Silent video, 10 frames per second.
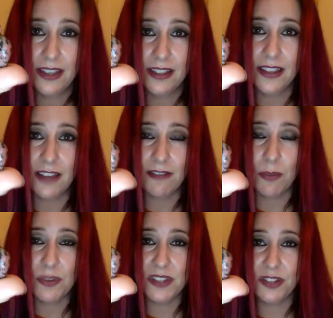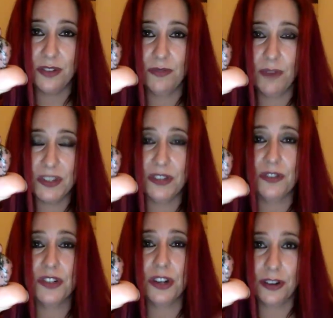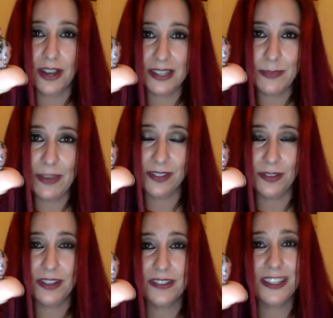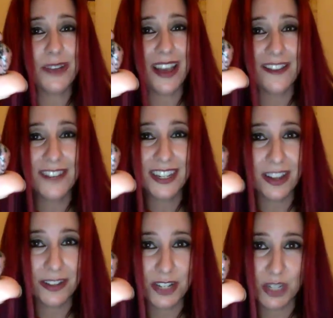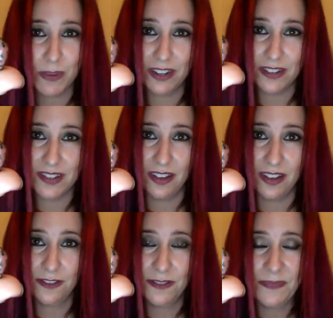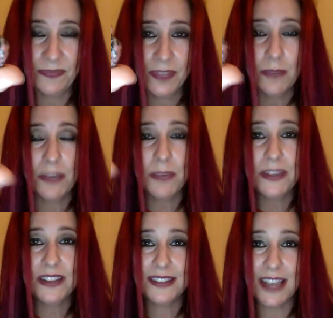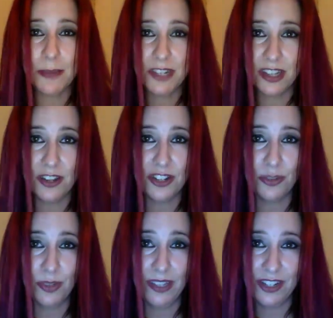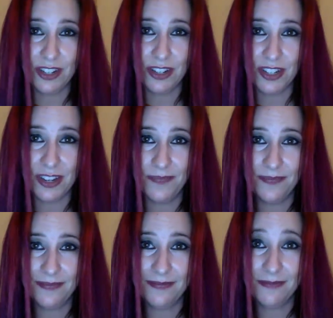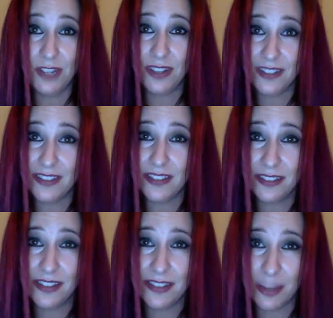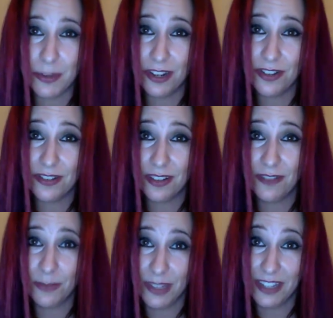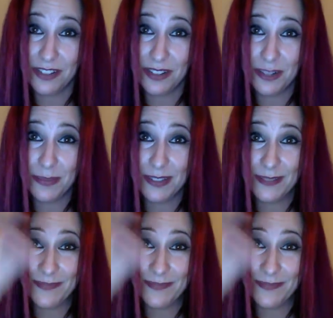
that represent your darker aspects or things that you haven't acknowledged about yourself. Maybe it's sabotage in a relationship. Do you consistently sabotage yourself in relationships?